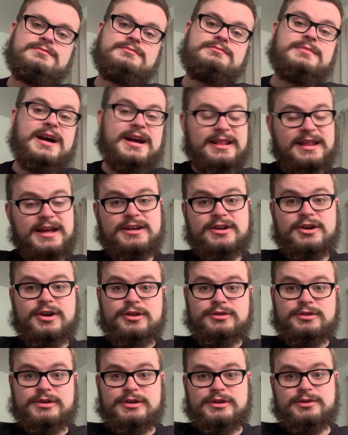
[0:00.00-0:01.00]
I like Call of
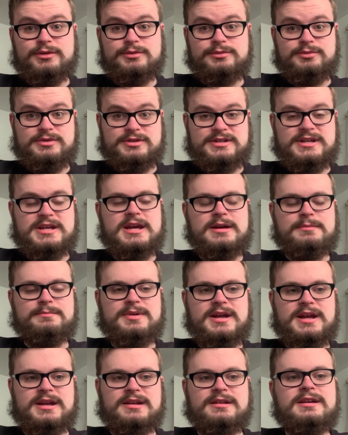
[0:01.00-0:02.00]
Duty Cold War's
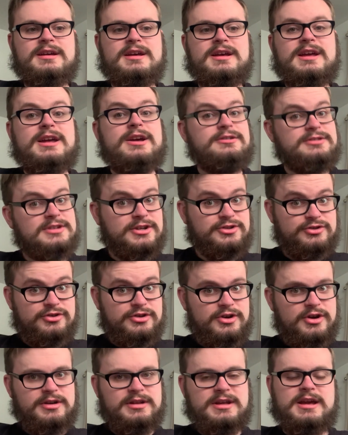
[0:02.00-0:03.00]
campaign. It was actually a
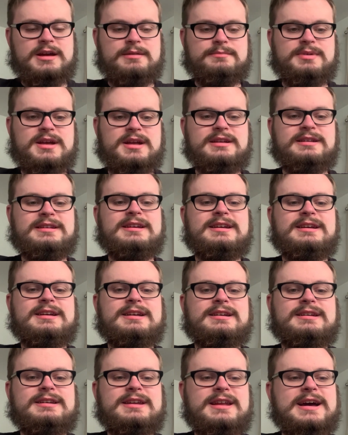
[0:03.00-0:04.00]
good campaign.
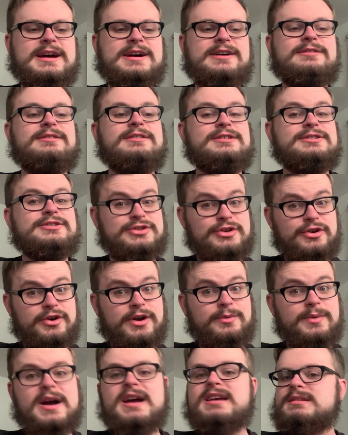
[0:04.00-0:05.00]
Now,
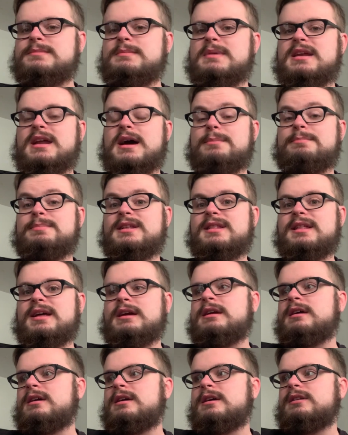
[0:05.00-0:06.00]
story-wise, it may not be
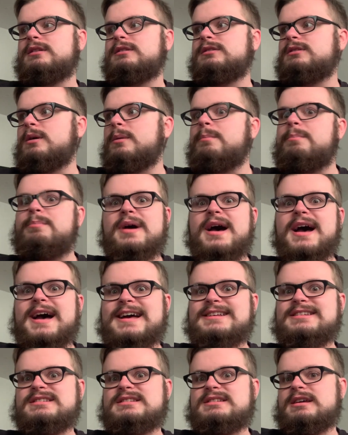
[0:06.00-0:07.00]
like the
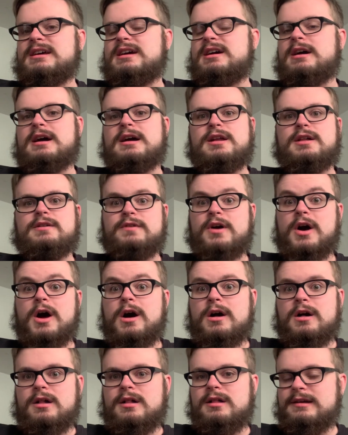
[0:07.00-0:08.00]
best out of
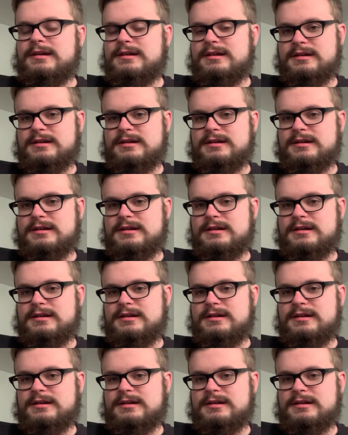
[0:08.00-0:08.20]
all,